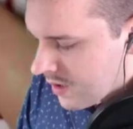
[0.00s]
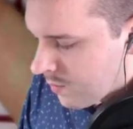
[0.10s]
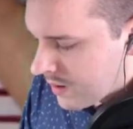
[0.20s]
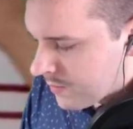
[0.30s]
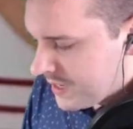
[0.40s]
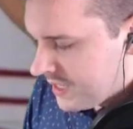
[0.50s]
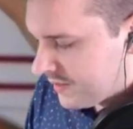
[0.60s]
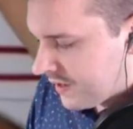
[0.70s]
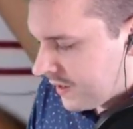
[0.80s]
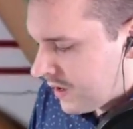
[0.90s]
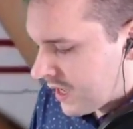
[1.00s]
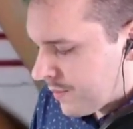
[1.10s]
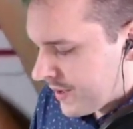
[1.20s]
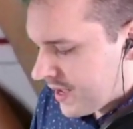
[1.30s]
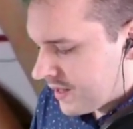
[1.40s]
When we talk
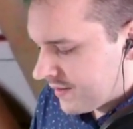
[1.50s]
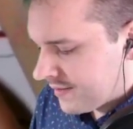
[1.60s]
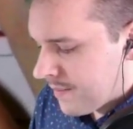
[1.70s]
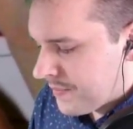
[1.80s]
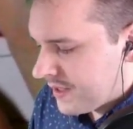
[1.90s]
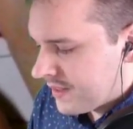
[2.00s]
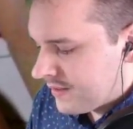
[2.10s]
about something